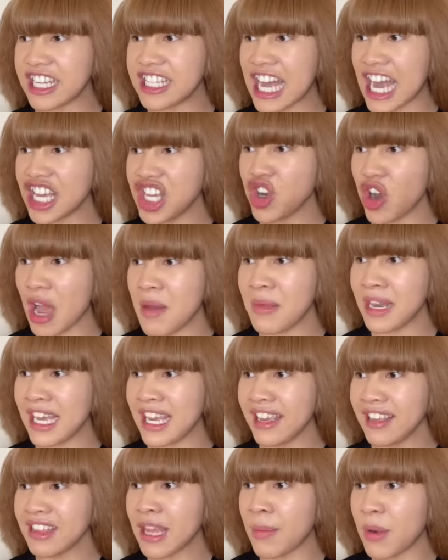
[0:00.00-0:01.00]
Is that you,
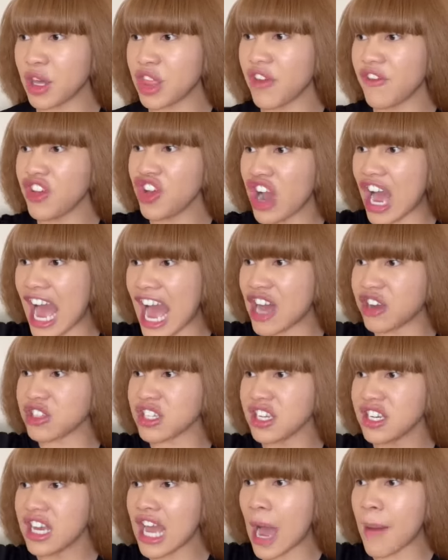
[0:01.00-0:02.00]
Emily? The both of you out!
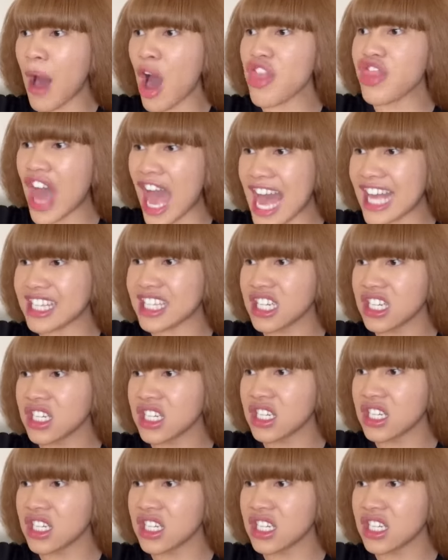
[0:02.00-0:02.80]
How about that?